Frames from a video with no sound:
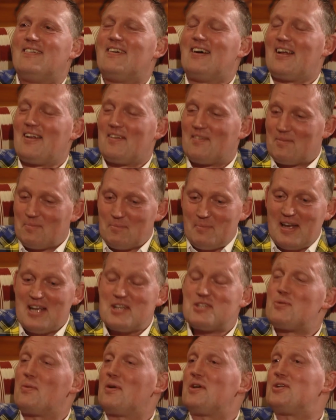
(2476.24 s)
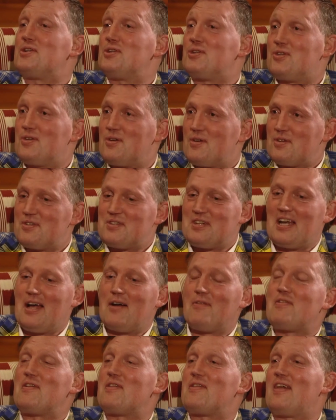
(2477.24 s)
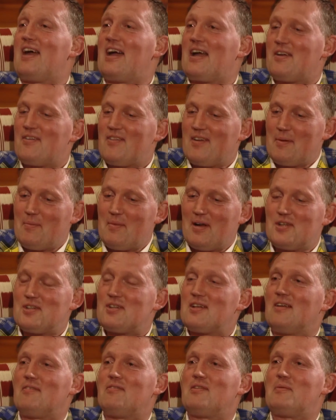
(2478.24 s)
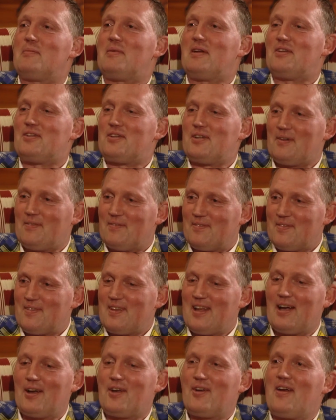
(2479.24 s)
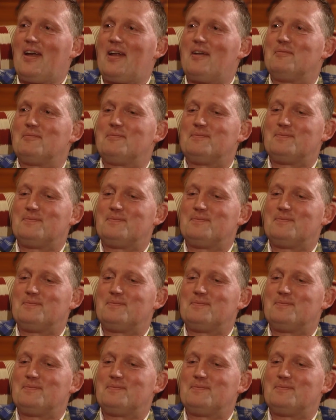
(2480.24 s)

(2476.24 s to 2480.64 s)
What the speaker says: Well, best wishes to yourself, and thank you very much. Lovely meeting you. Thank you, Ed.